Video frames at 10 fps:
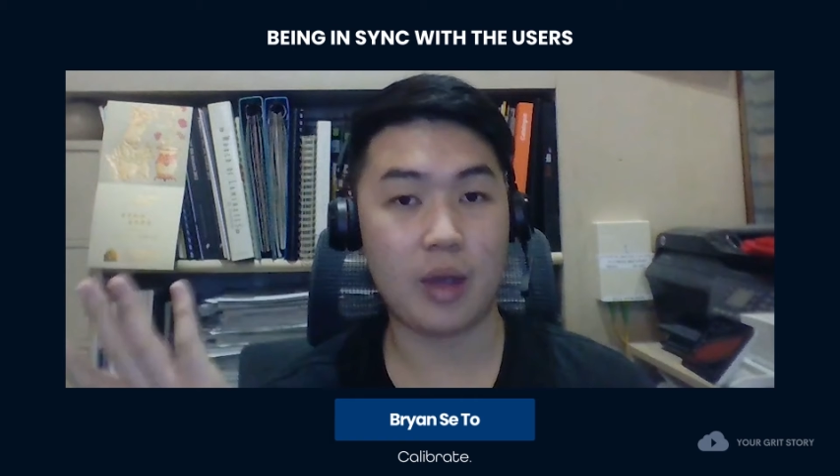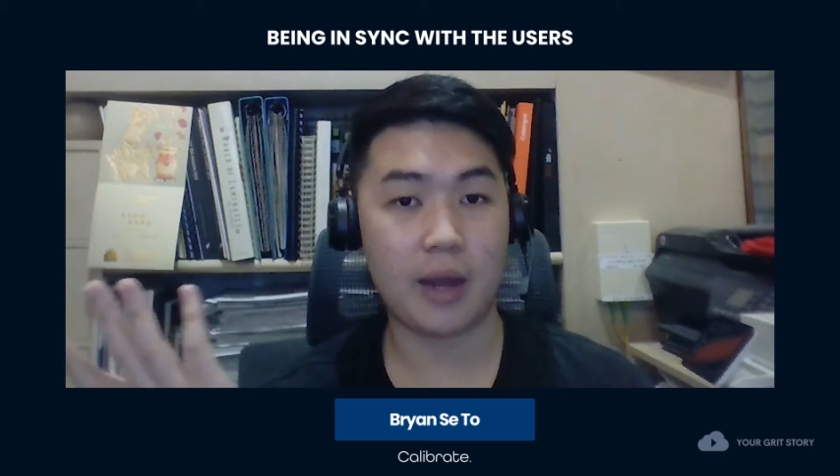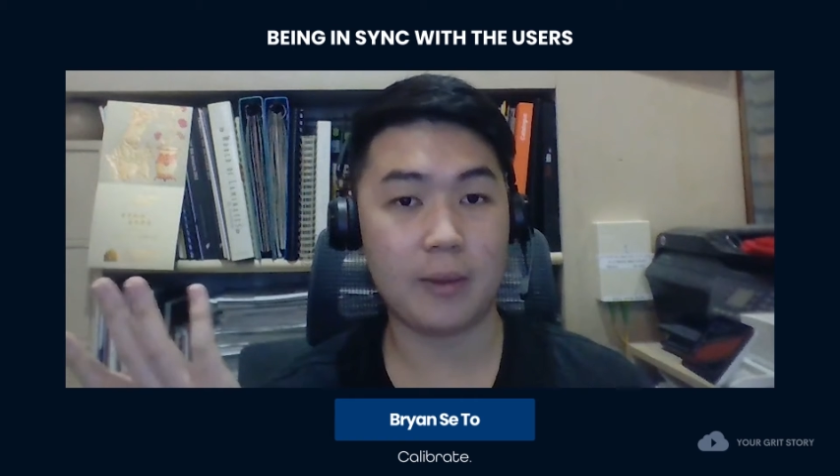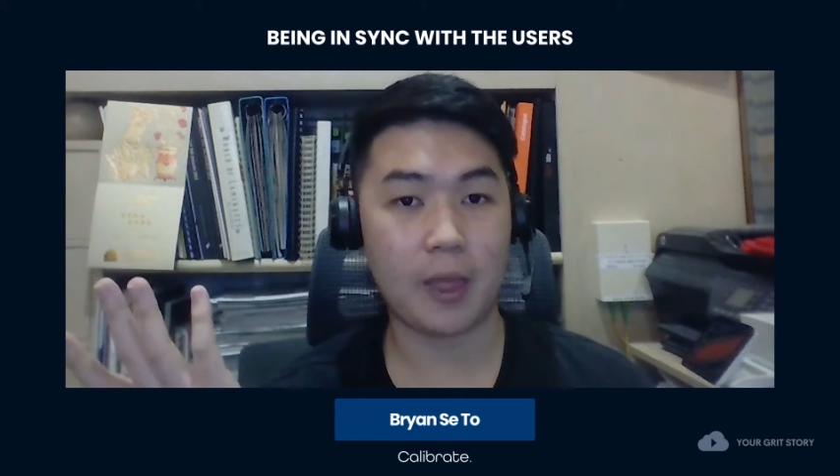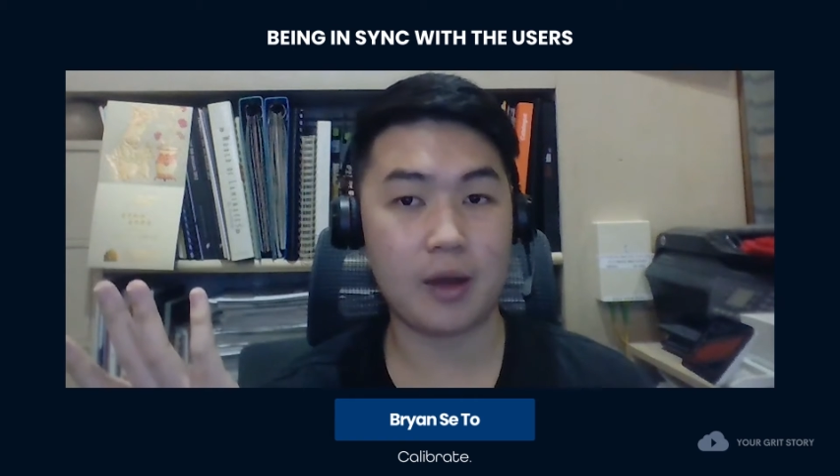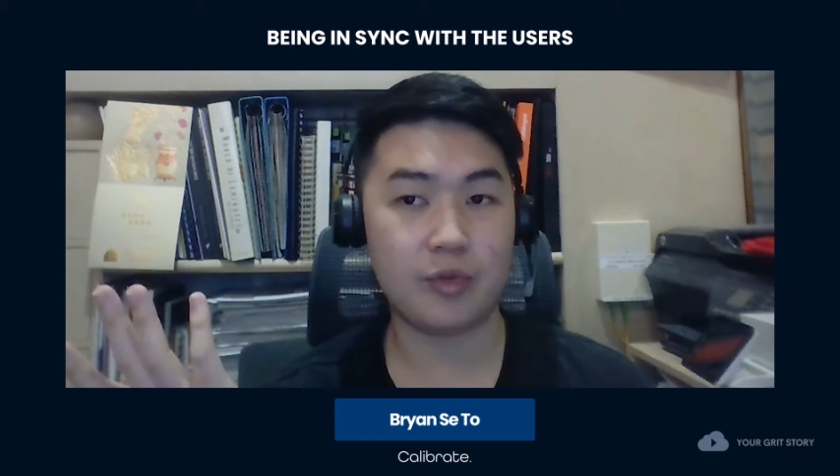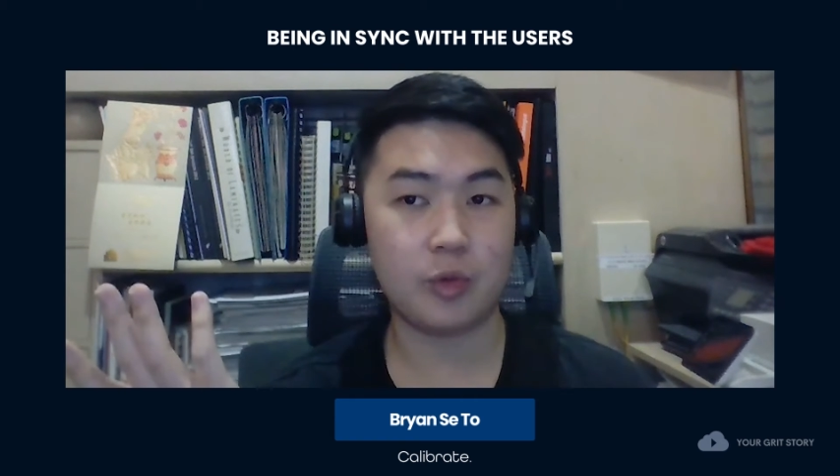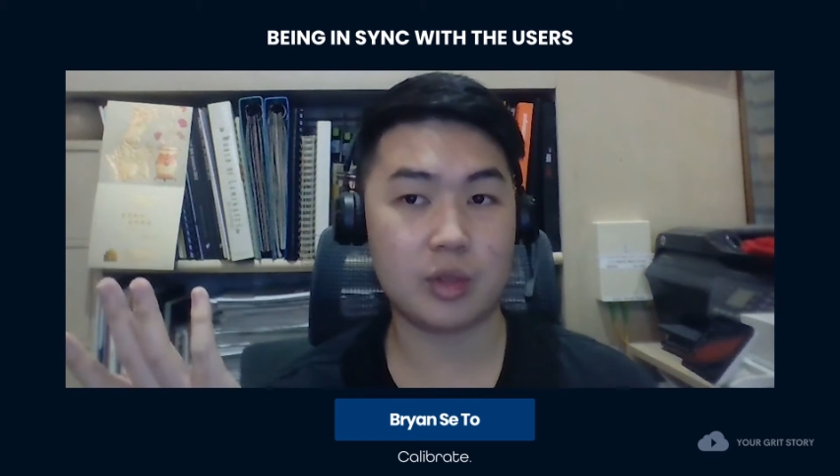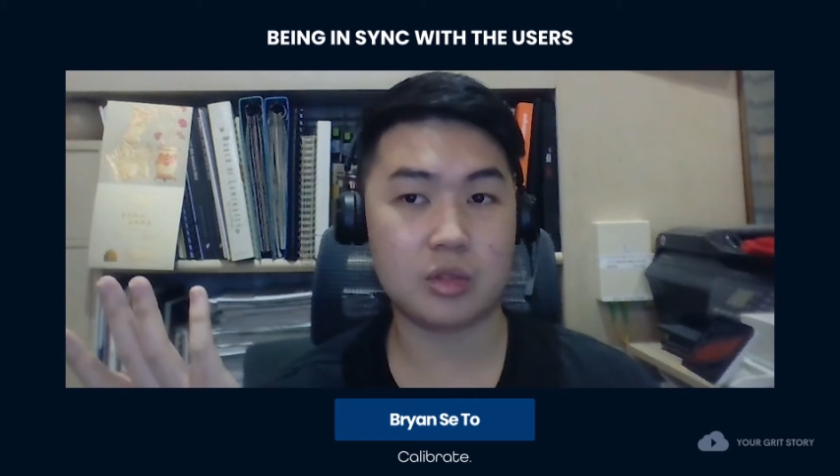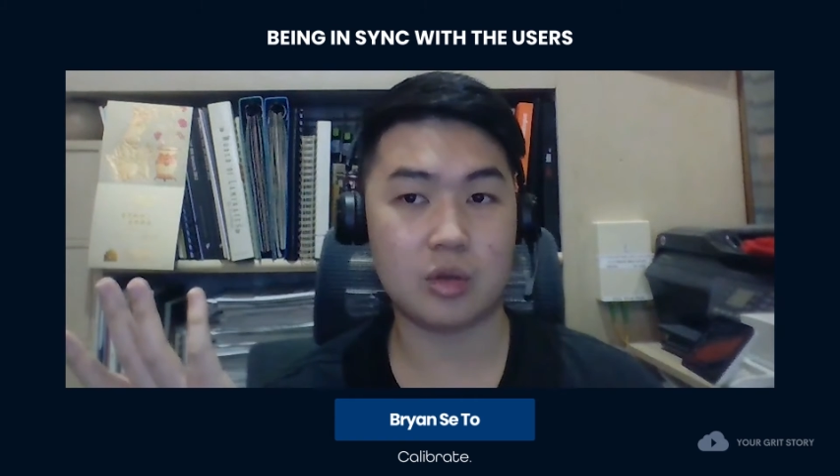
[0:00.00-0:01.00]
you had uh, a
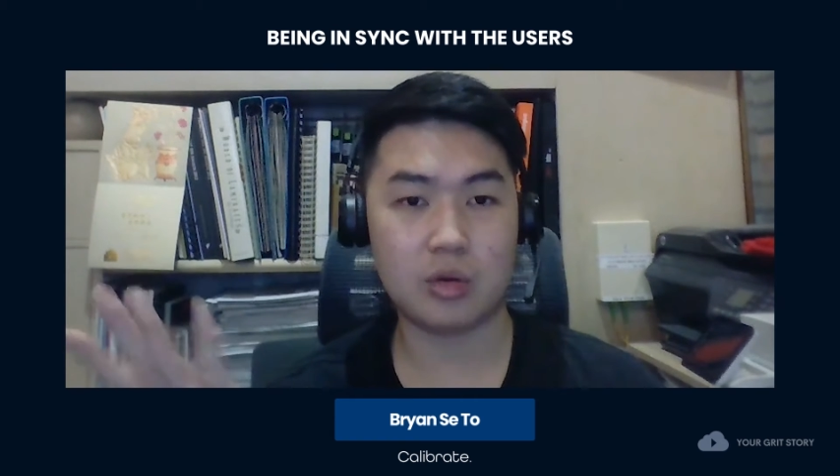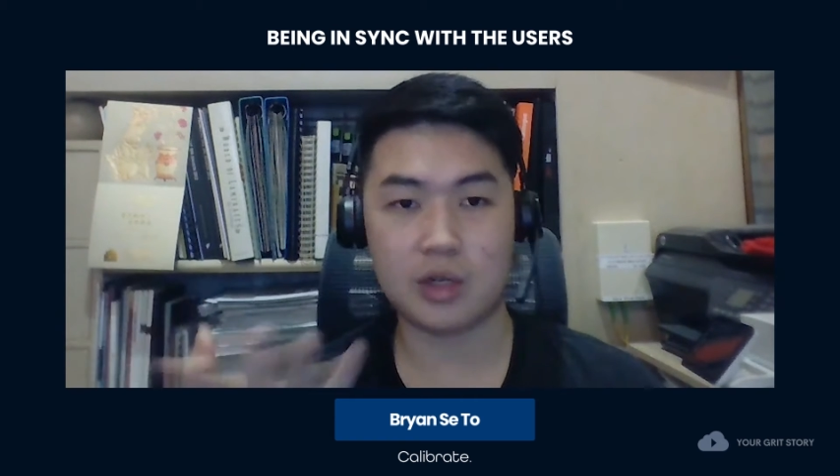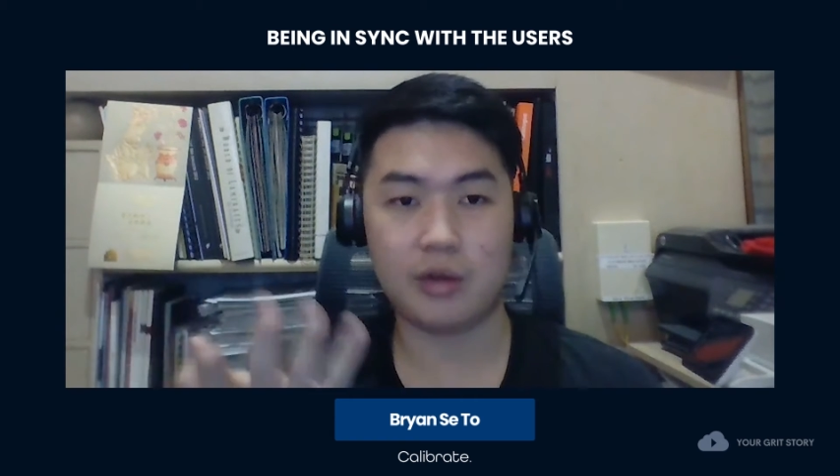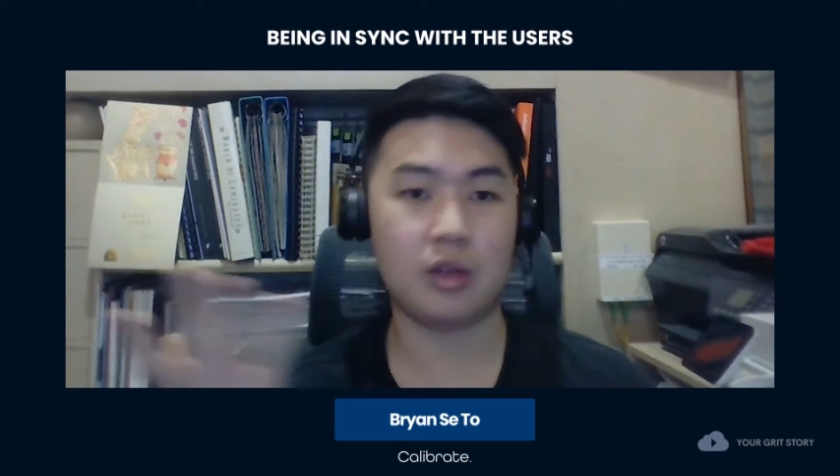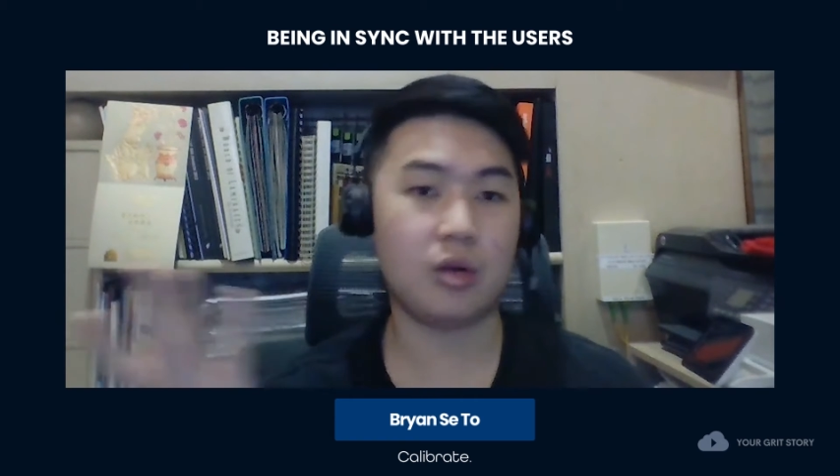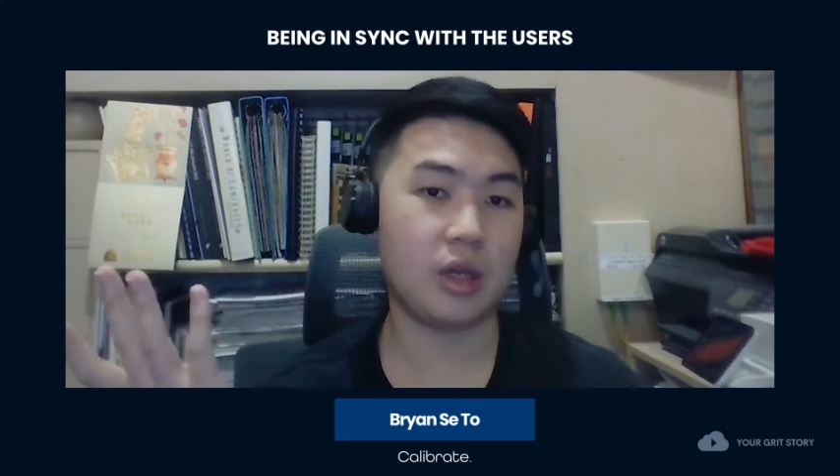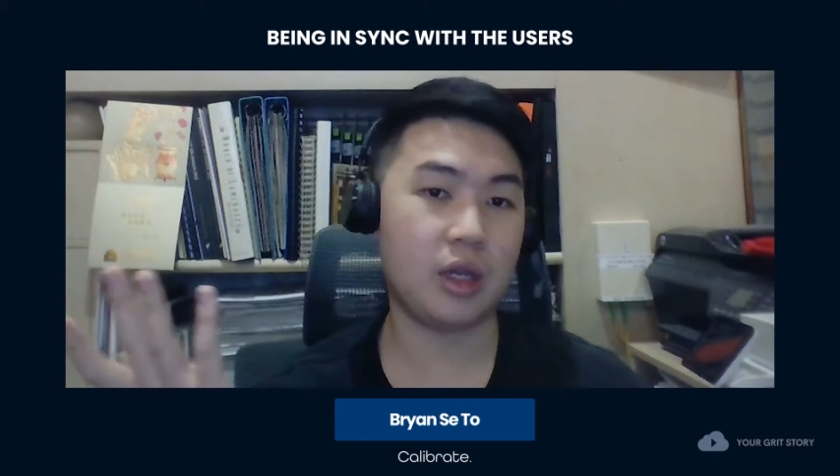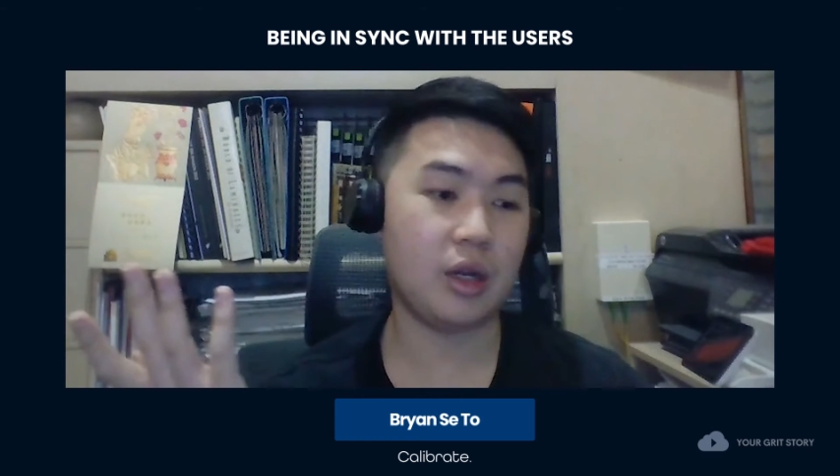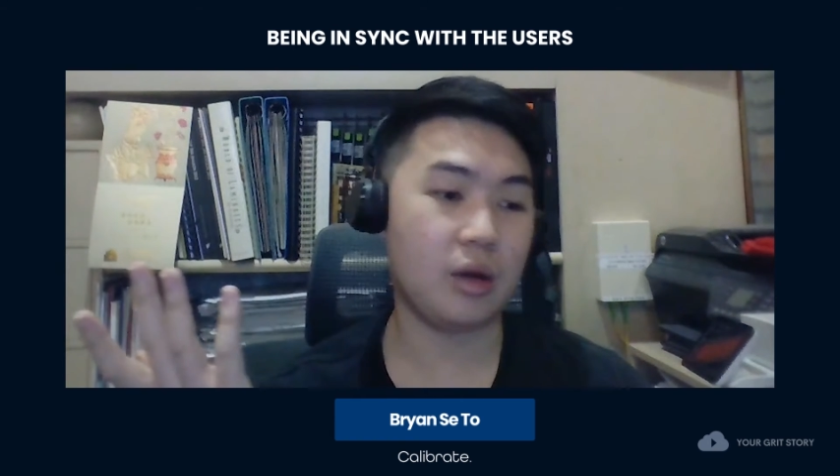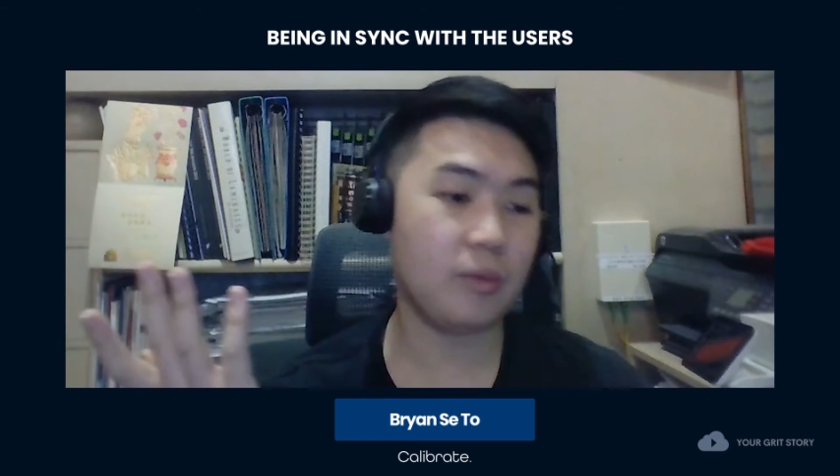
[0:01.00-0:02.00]
few weeks ago is everything
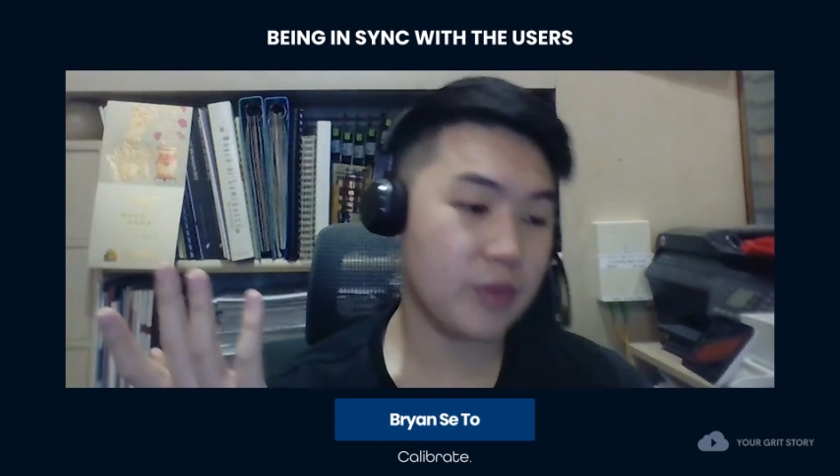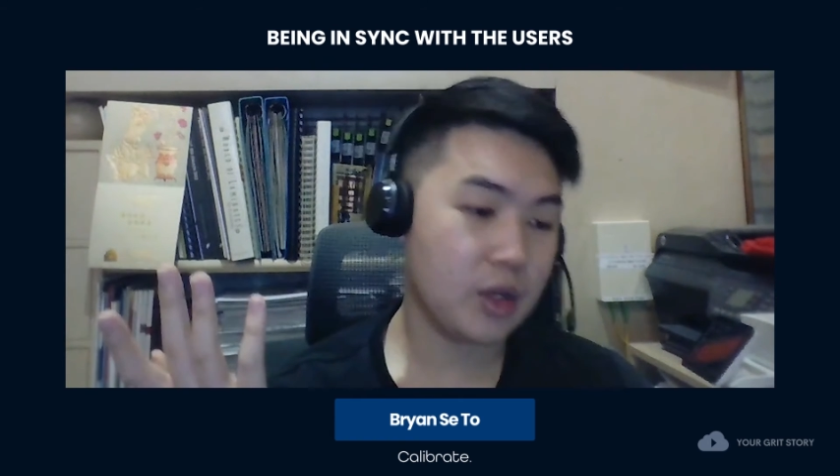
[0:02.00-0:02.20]
okay now